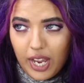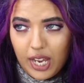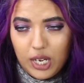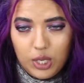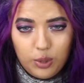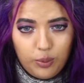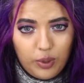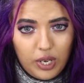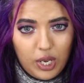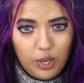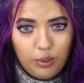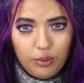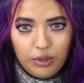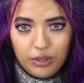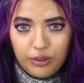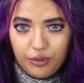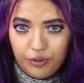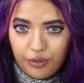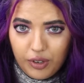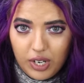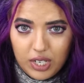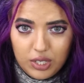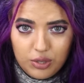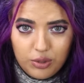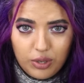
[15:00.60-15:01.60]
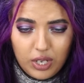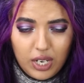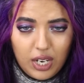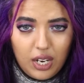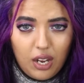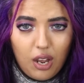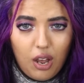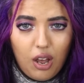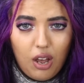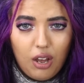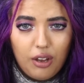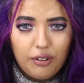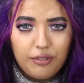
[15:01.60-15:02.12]
headway with
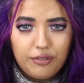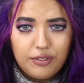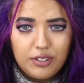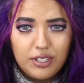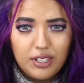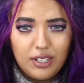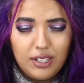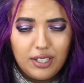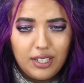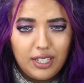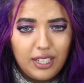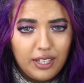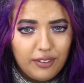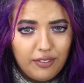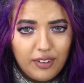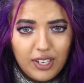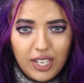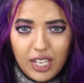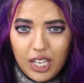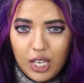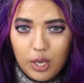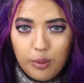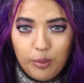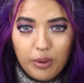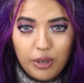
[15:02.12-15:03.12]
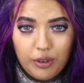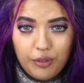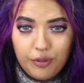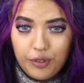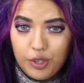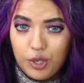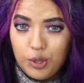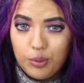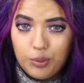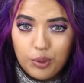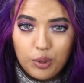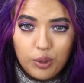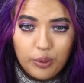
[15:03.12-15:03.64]
Frederick. After giving him a
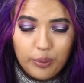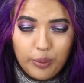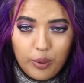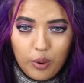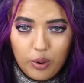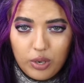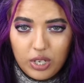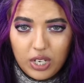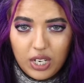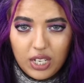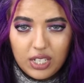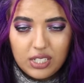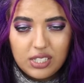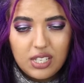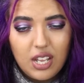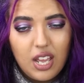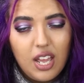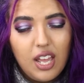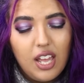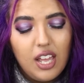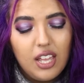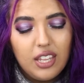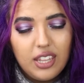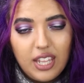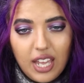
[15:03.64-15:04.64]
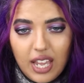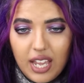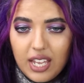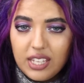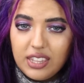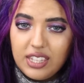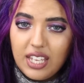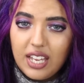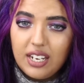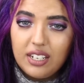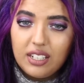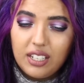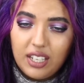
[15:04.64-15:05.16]
few more warnings, they
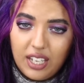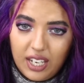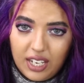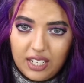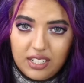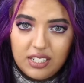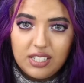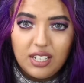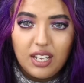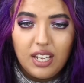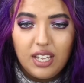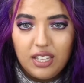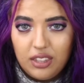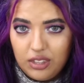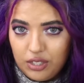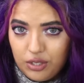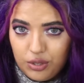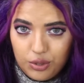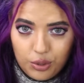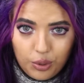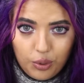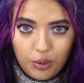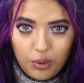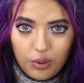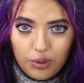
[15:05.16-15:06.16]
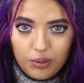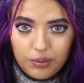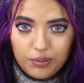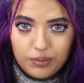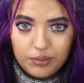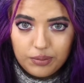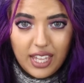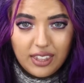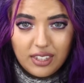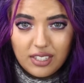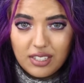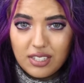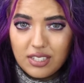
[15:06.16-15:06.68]
had then kicked in the door.
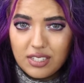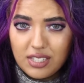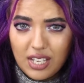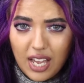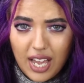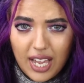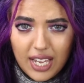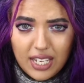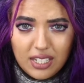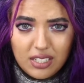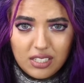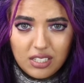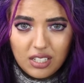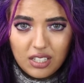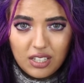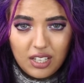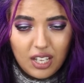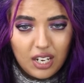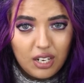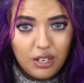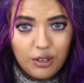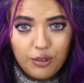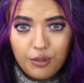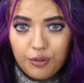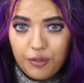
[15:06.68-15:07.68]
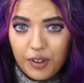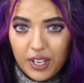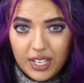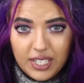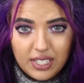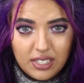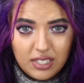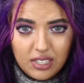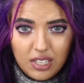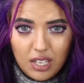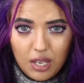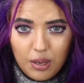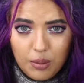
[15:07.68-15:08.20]
And the sight that had
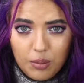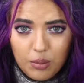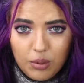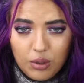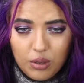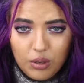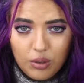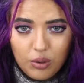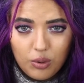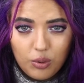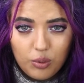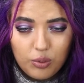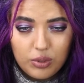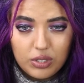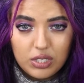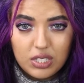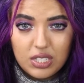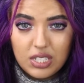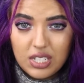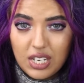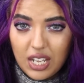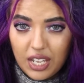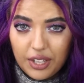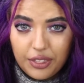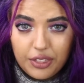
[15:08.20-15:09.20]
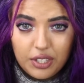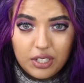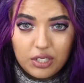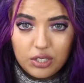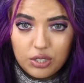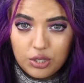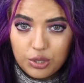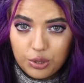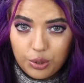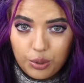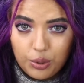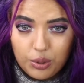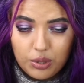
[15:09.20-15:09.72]
faced them was nothing
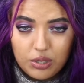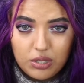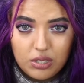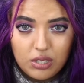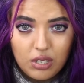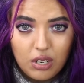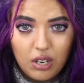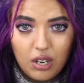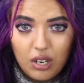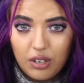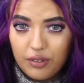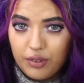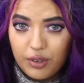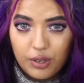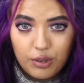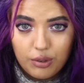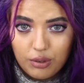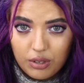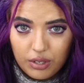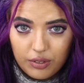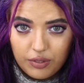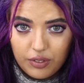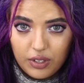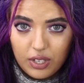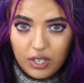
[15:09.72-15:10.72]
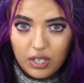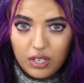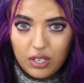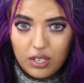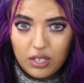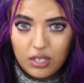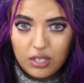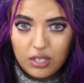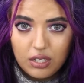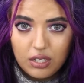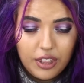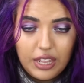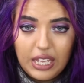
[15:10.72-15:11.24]
short of horrific.
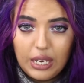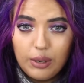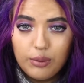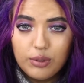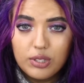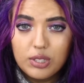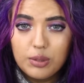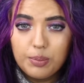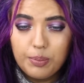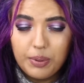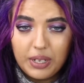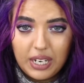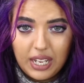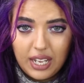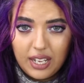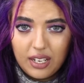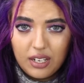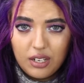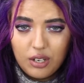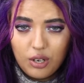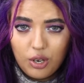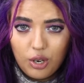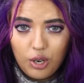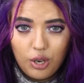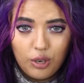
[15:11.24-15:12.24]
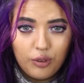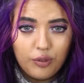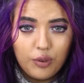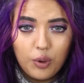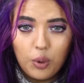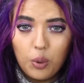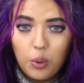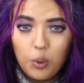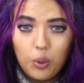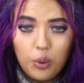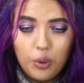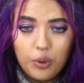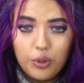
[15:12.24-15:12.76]
There was blood over
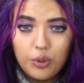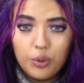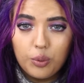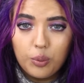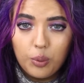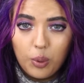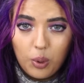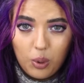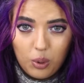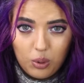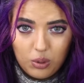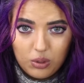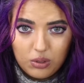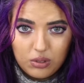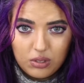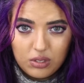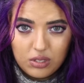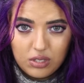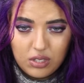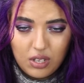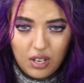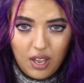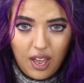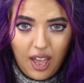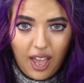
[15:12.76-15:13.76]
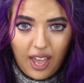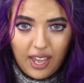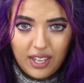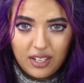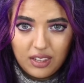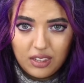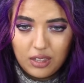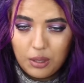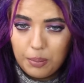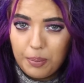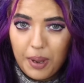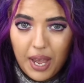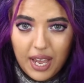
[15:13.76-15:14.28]
all the walls
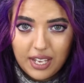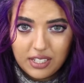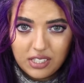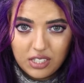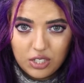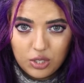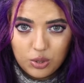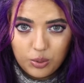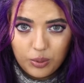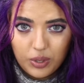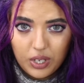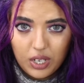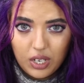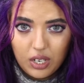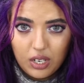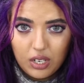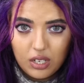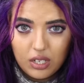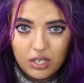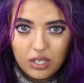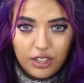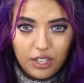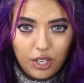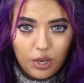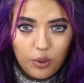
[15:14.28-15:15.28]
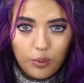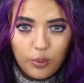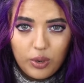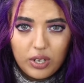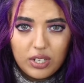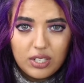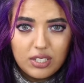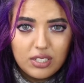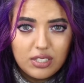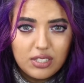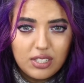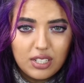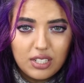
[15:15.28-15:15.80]
and the passageway. There
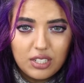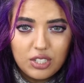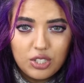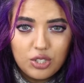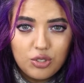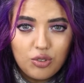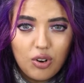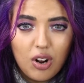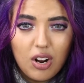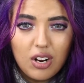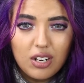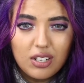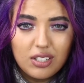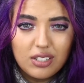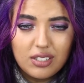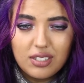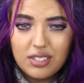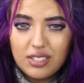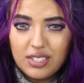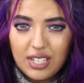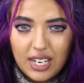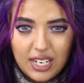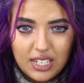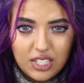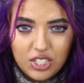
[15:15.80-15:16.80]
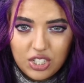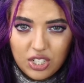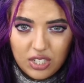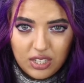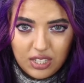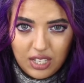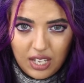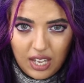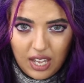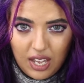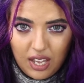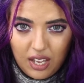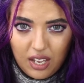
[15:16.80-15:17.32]
was a strong stench in
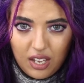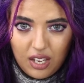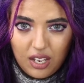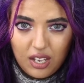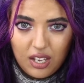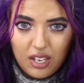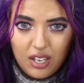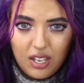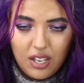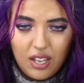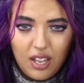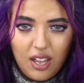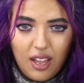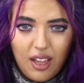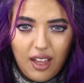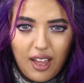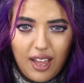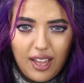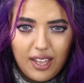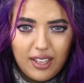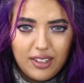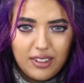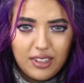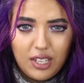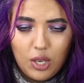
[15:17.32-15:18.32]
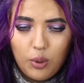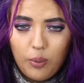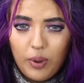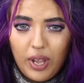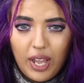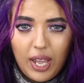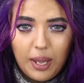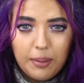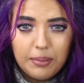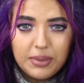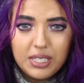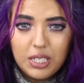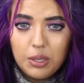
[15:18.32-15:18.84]
the air, and there were
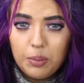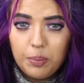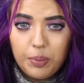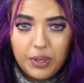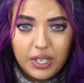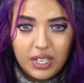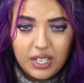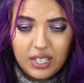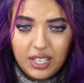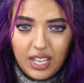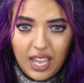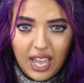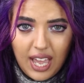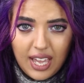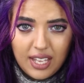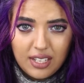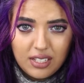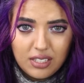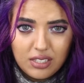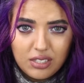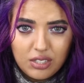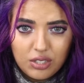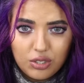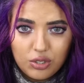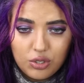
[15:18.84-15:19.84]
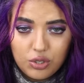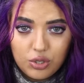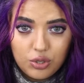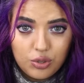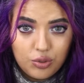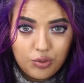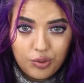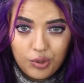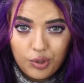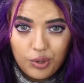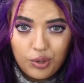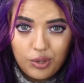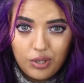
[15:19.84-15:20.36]
empty beer cans
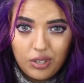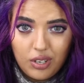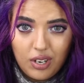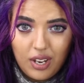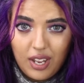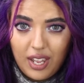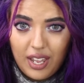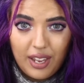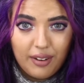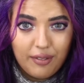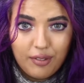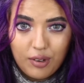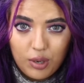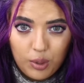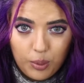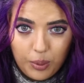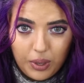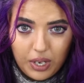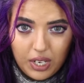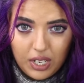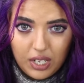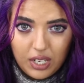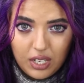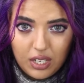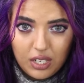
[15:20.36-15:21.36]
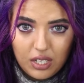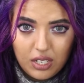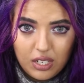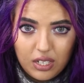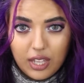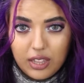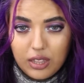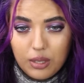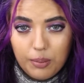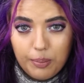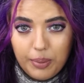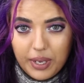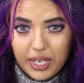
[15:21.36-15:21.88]
strewn everywhere.
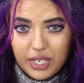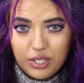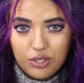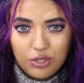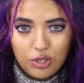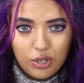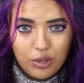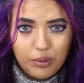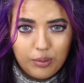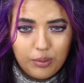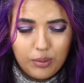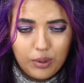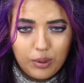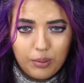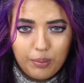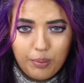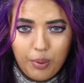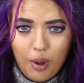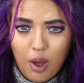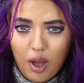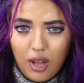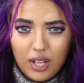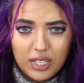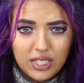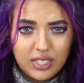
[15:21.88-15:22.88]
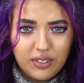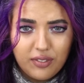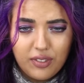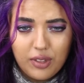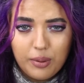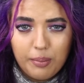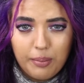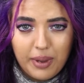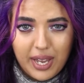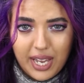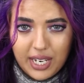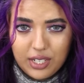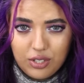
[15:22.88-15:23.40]
In the bedroom, parts of
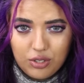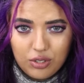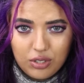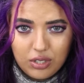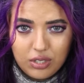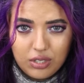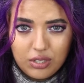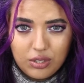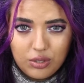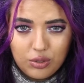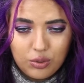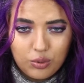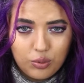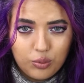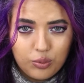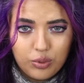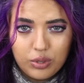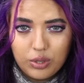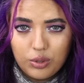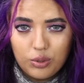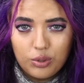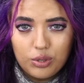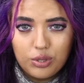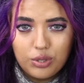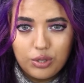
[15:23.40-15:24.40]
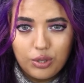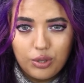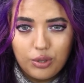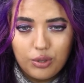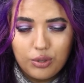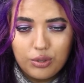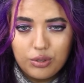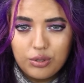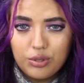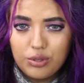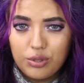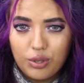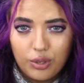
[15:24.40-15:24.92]
the mattress were
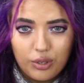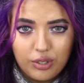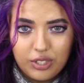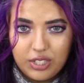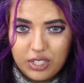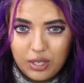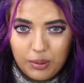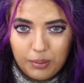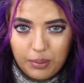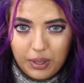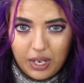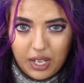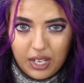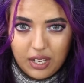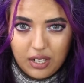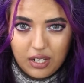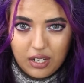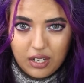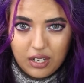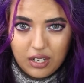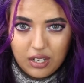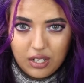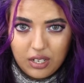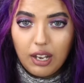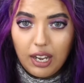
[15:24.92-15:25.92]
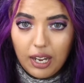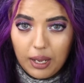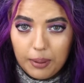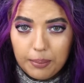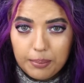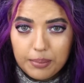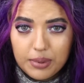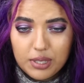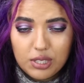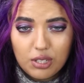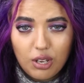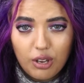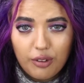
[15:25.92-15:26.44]
also soaked in blood.
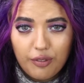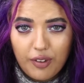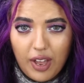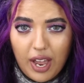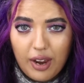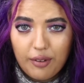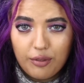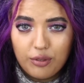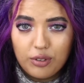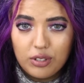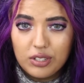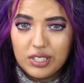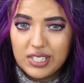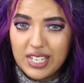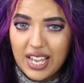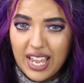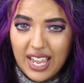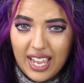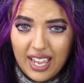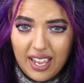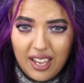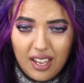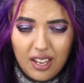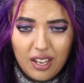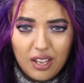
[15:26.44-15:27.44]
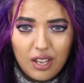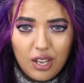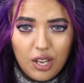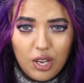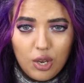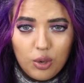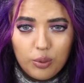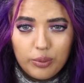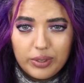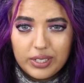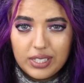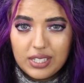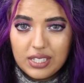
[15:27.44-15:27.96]
Clumps of Avril's hair
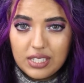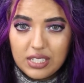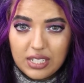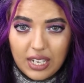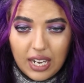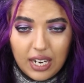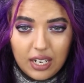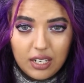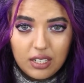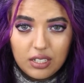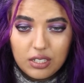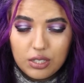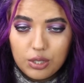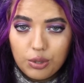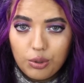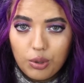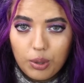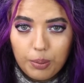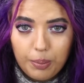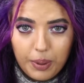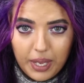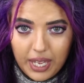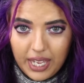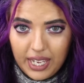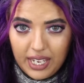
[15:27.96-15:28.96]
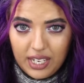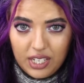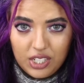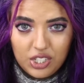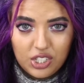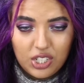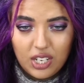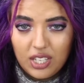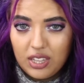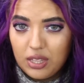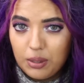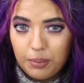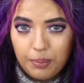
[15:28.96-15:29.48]
were stuck to a
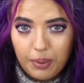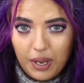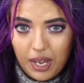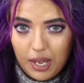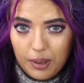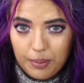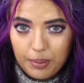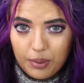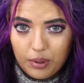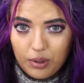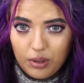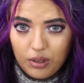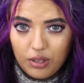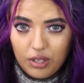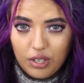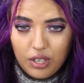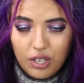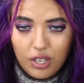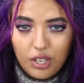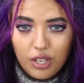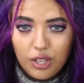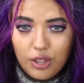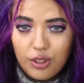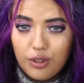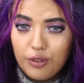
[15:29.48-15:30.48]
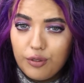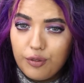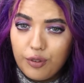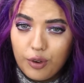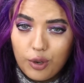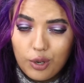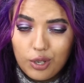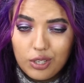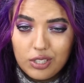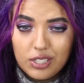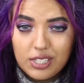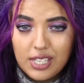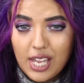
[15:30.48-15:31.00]
page in the Bible. The
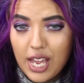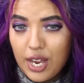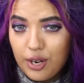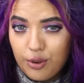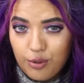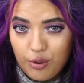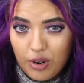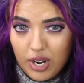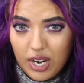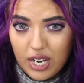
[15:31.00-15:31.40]
verse had